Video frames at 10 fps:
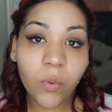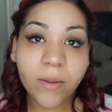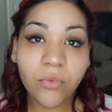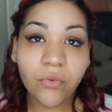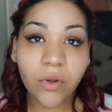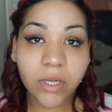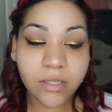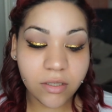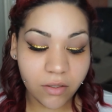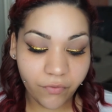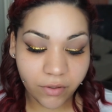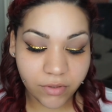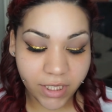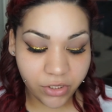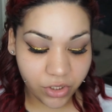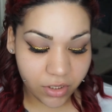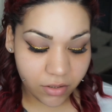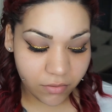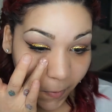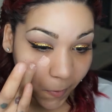we move on to the foundation.